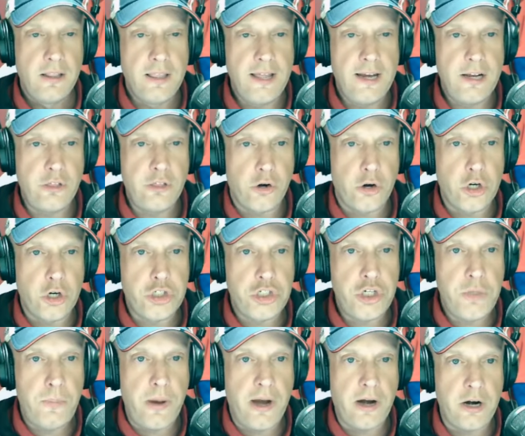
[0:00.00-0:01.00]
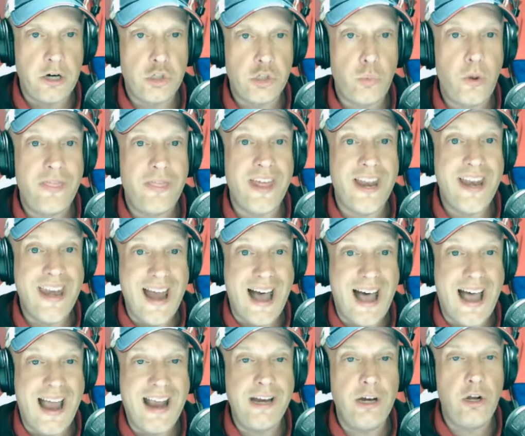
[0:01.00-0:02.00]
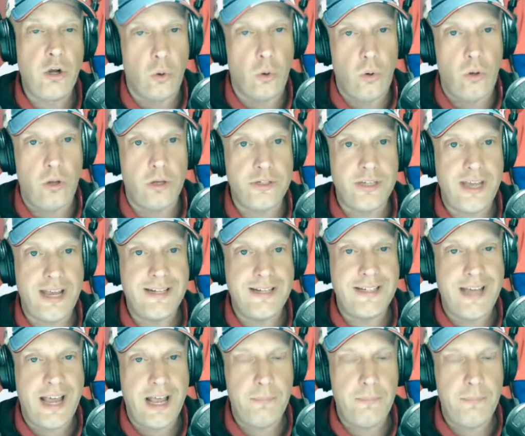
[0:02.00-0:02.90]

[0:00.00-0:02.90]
Leading the Hershey Bears with nine goals in